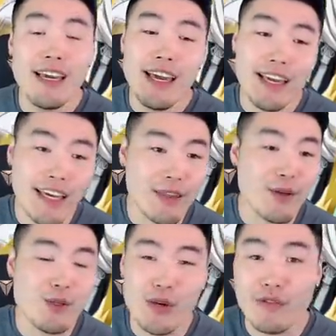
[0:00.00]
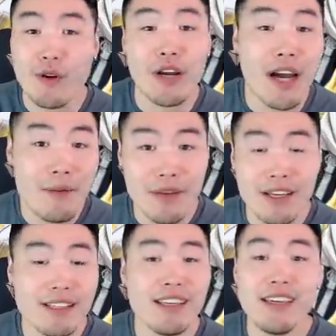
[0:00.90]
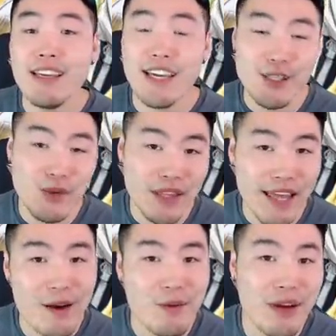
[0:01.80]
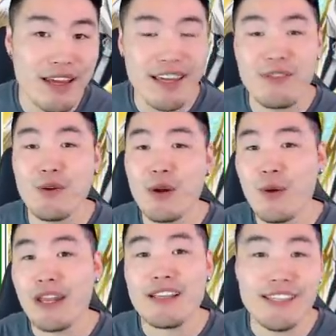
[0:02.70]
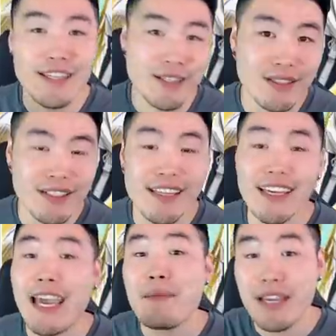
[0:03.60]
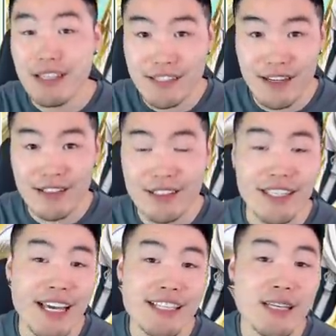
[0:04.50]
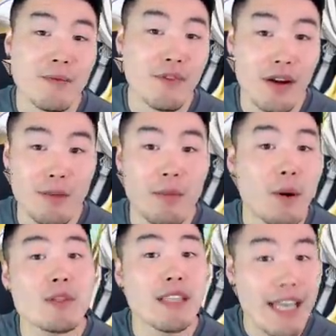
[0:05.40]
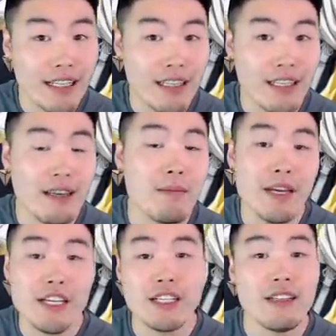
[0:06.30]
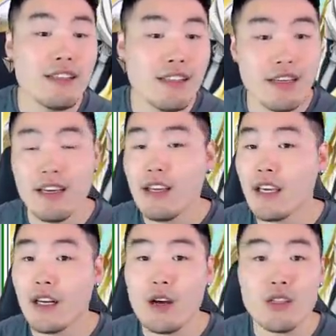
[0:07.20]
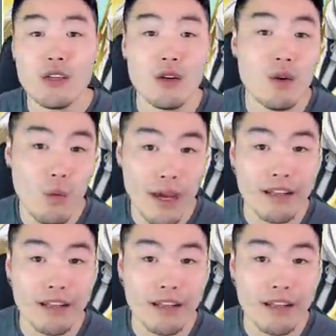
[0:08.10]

and get those 24 copies. You can do it that way if you want to wait until the campaign starts to get some from most likely missions. You can also wait a